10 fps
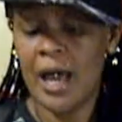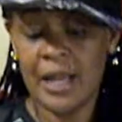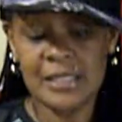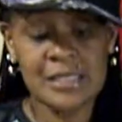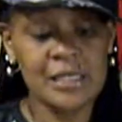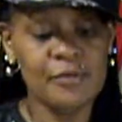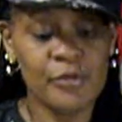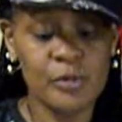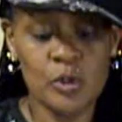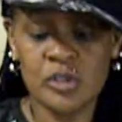Honestly,
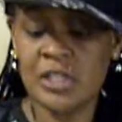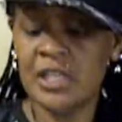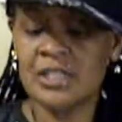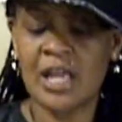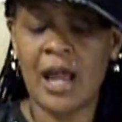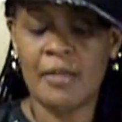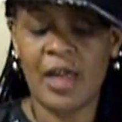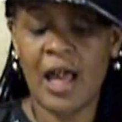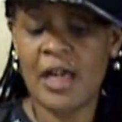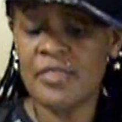from using this,
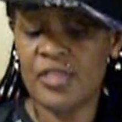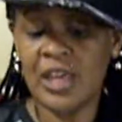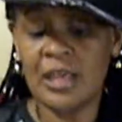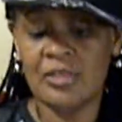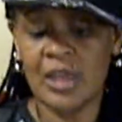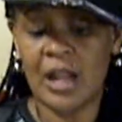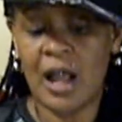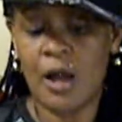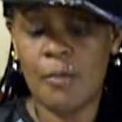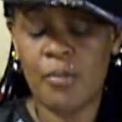I think that
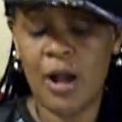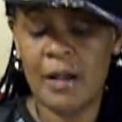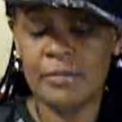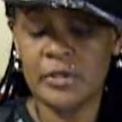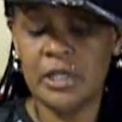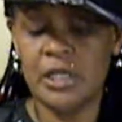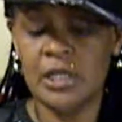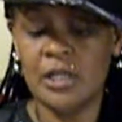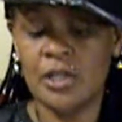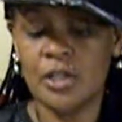I'll
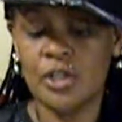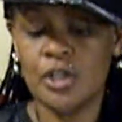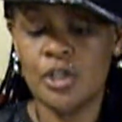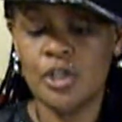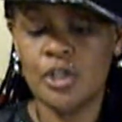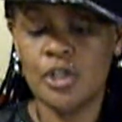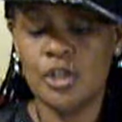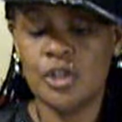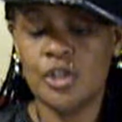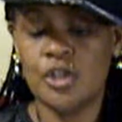probably
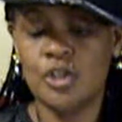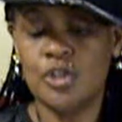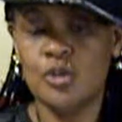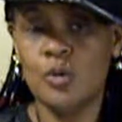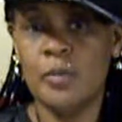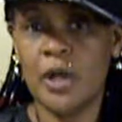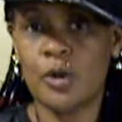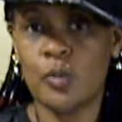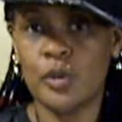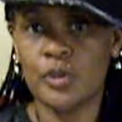do
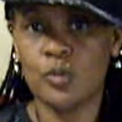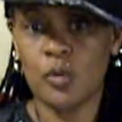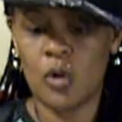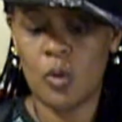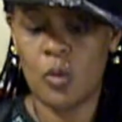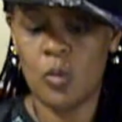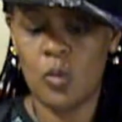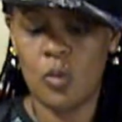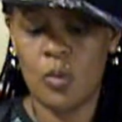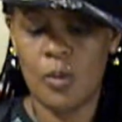better with the roll.
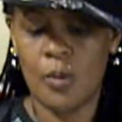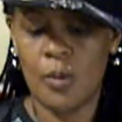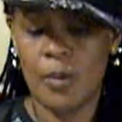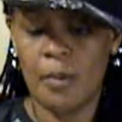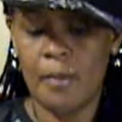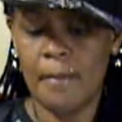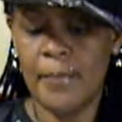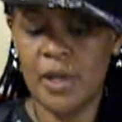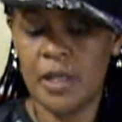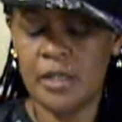
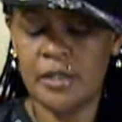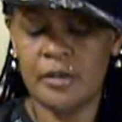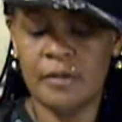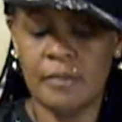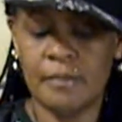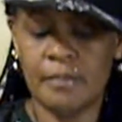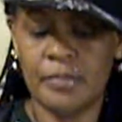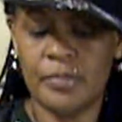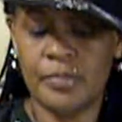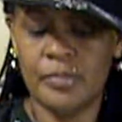But
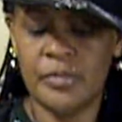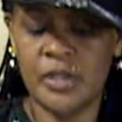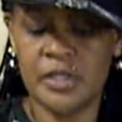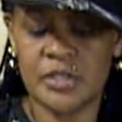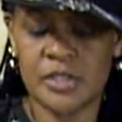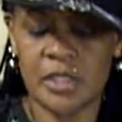this